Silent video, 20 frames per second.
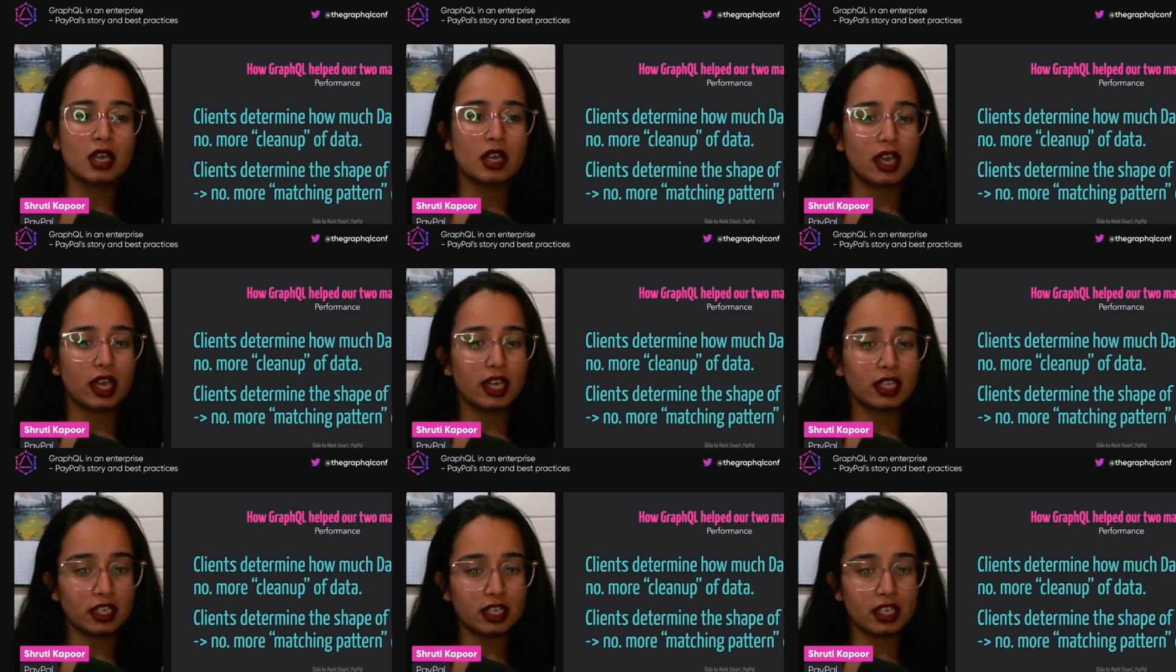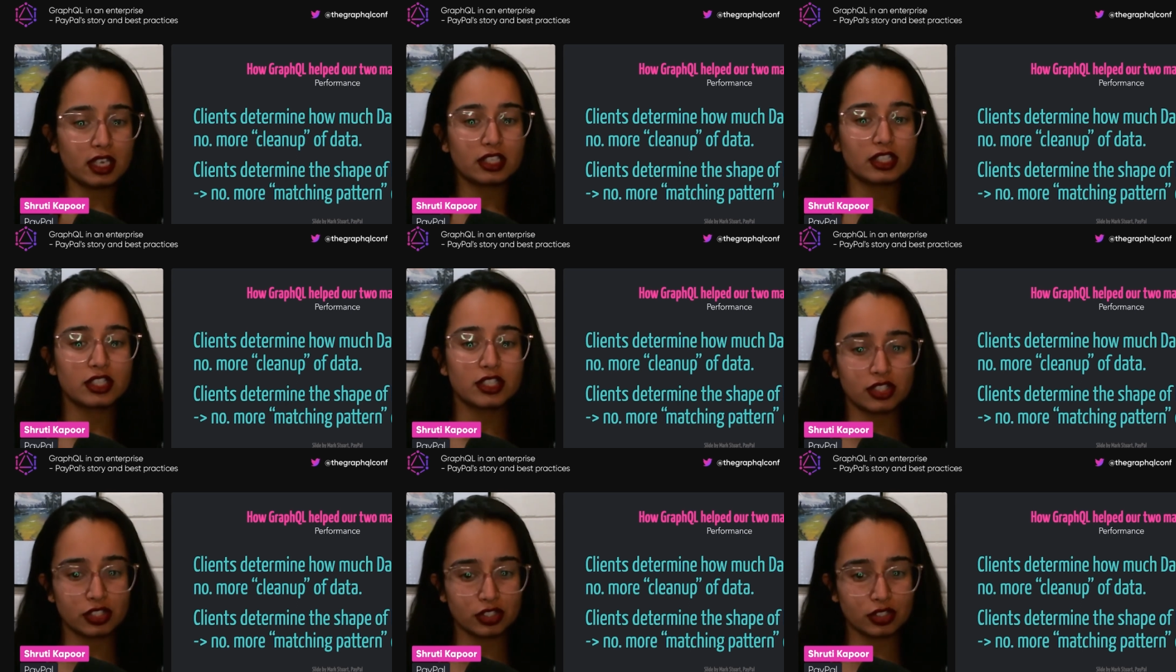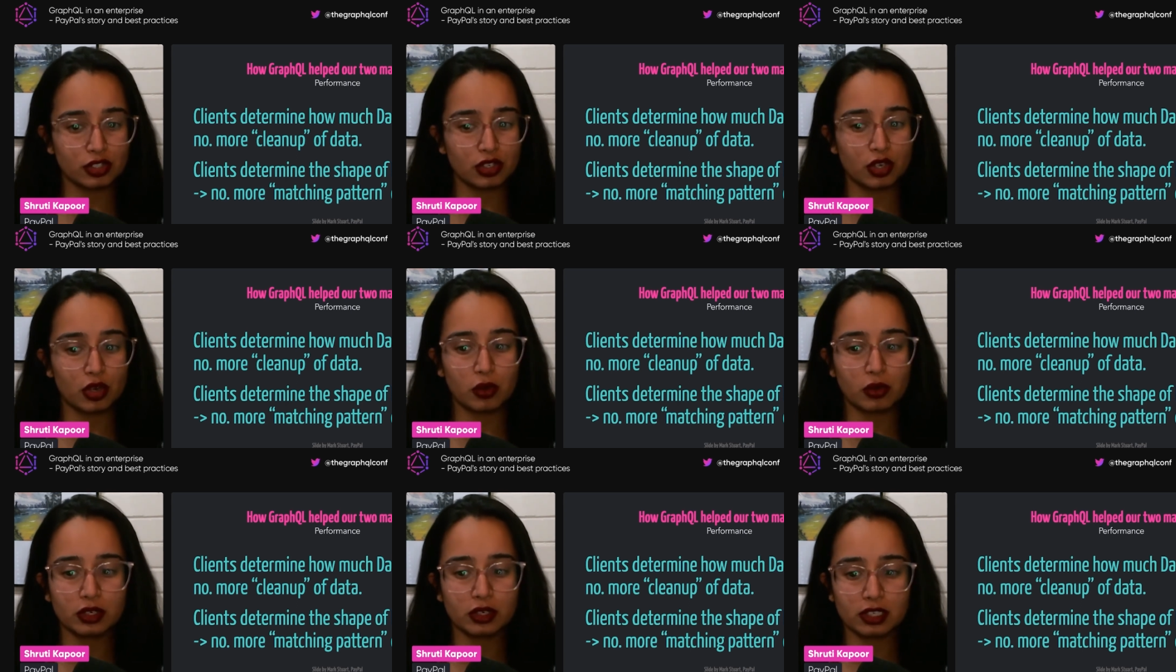any additional
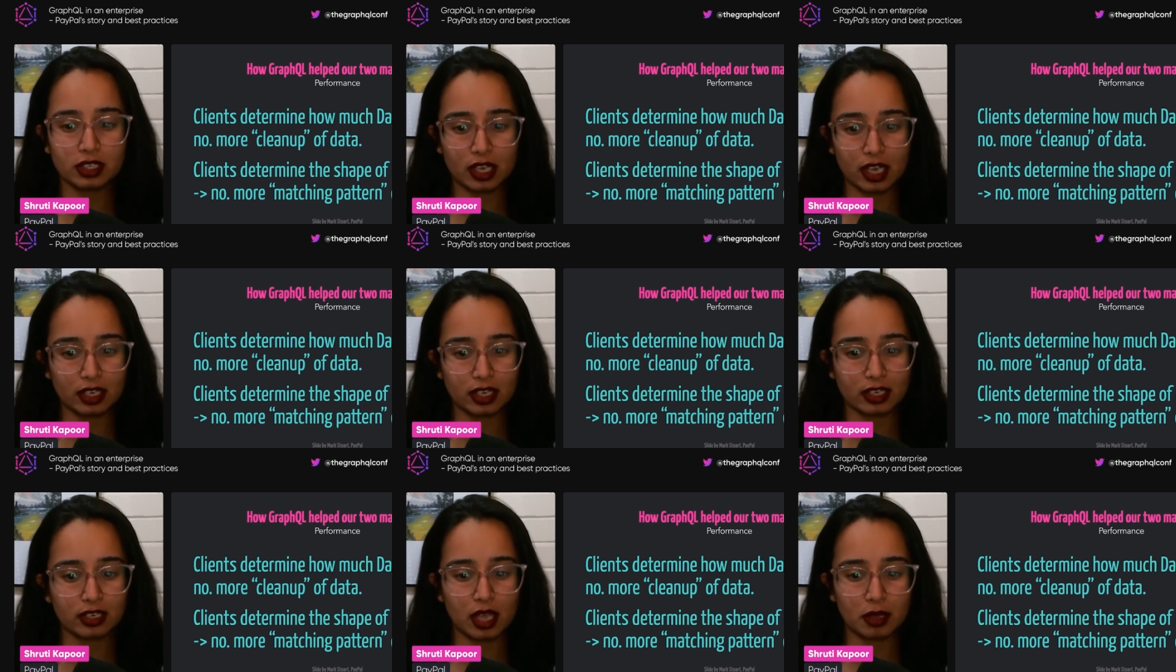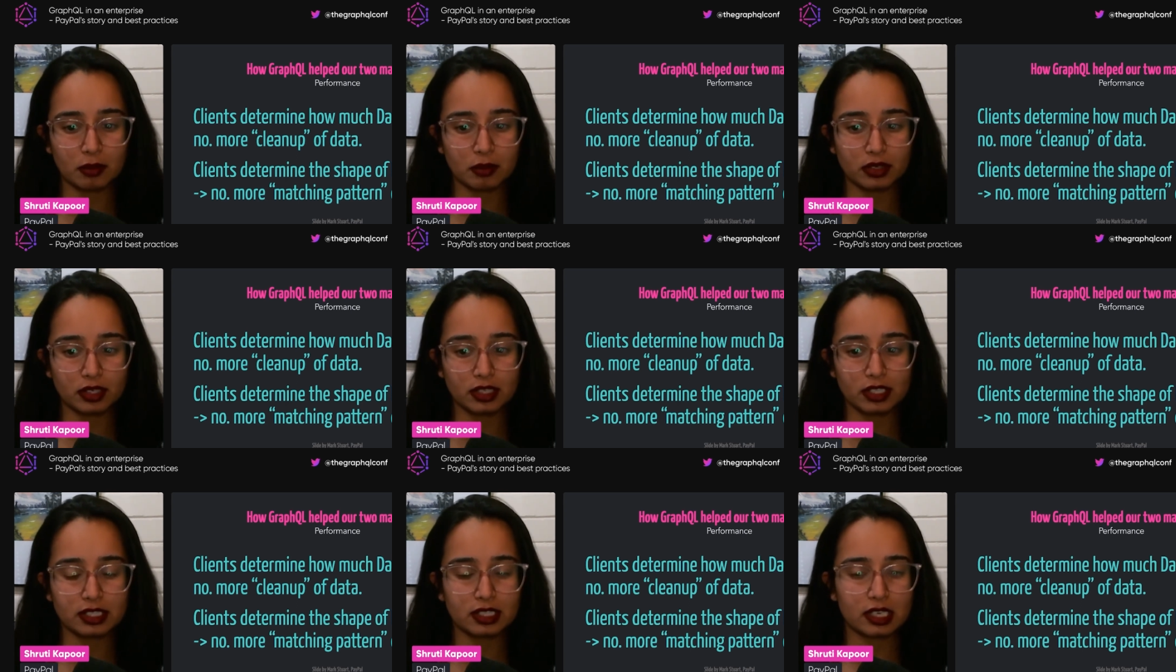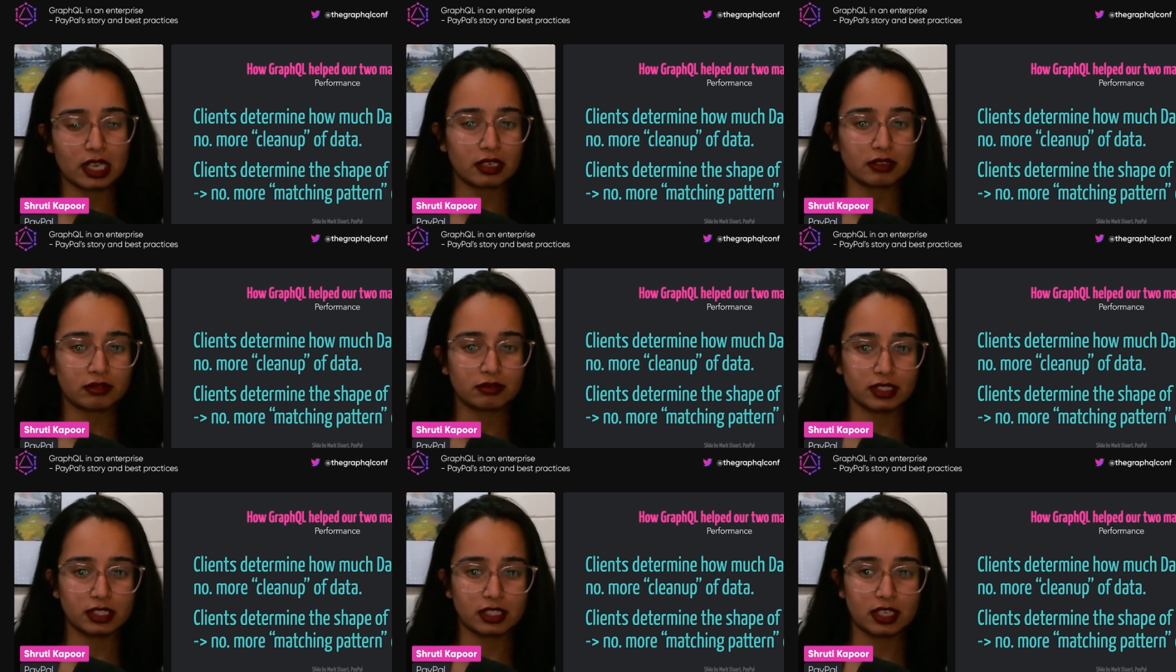code and libraries
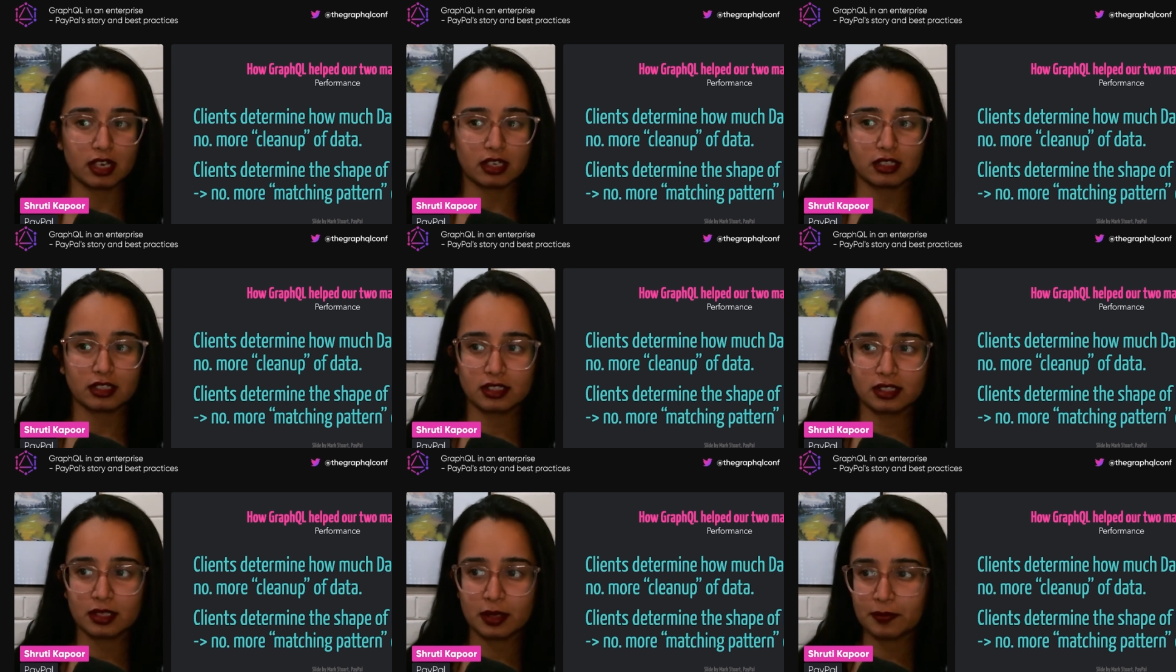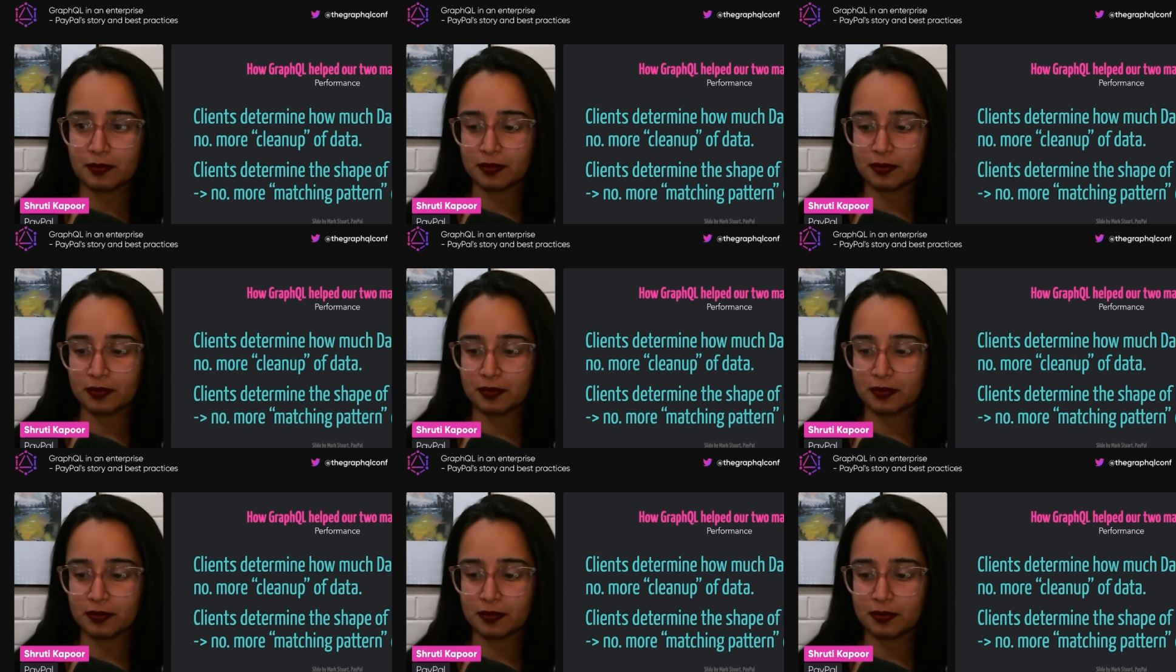like Redux.